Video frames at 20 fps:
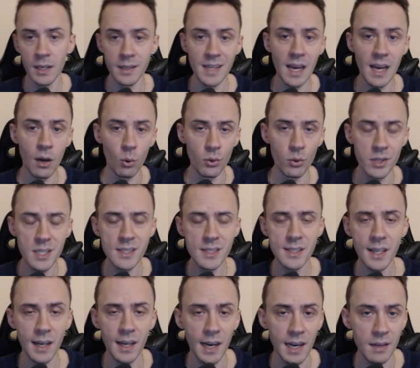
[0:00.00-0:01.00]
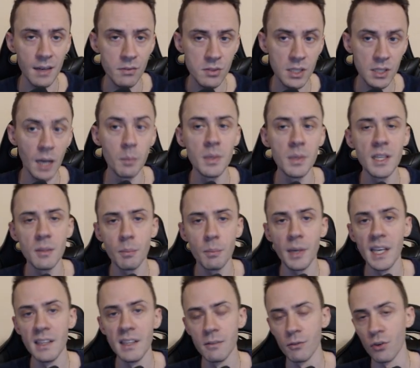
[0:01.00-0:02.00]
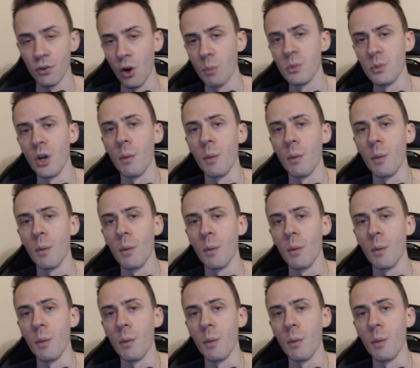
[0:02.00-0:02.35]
Now, these carves are being paid from